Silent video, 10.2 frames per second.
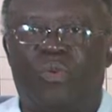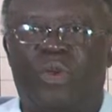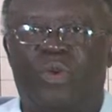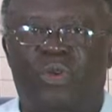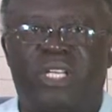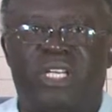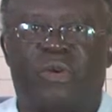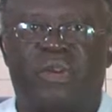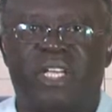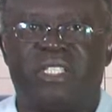We noted
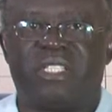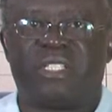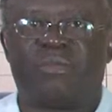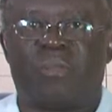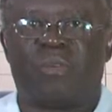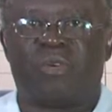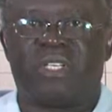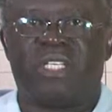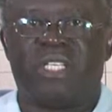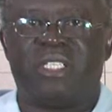the relationship
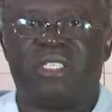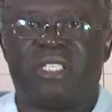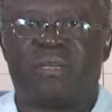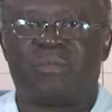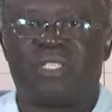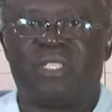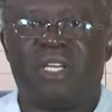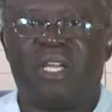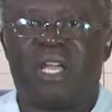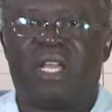among these terms
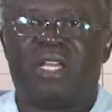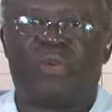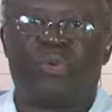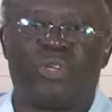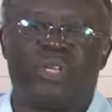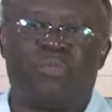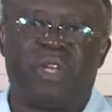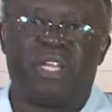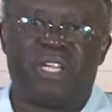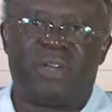and the role they
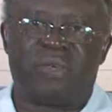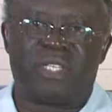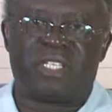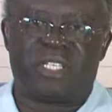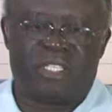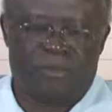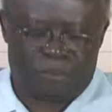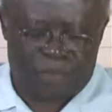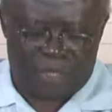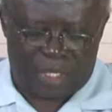play in research.
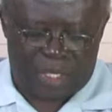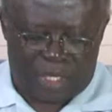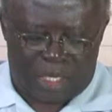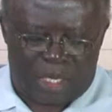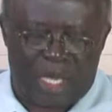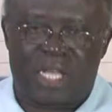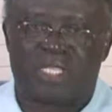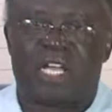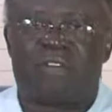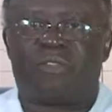
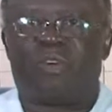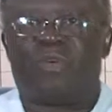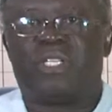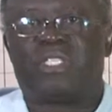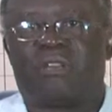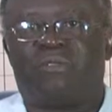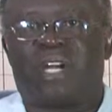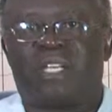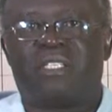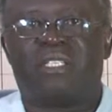As I have always
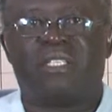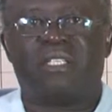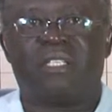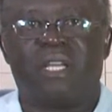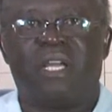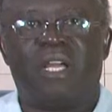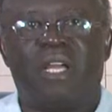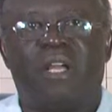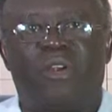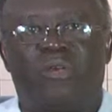advised,
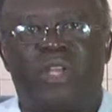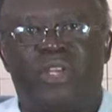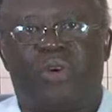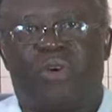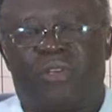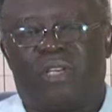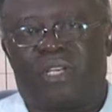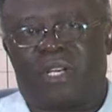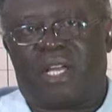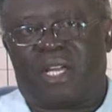read your
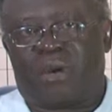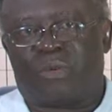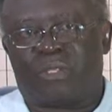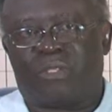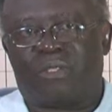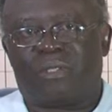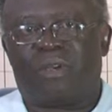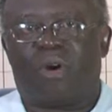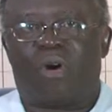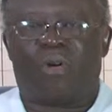handouts
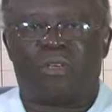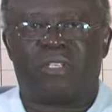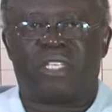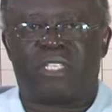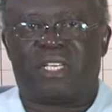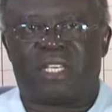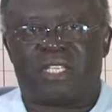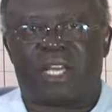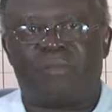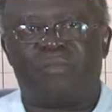on this
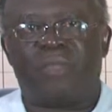lecture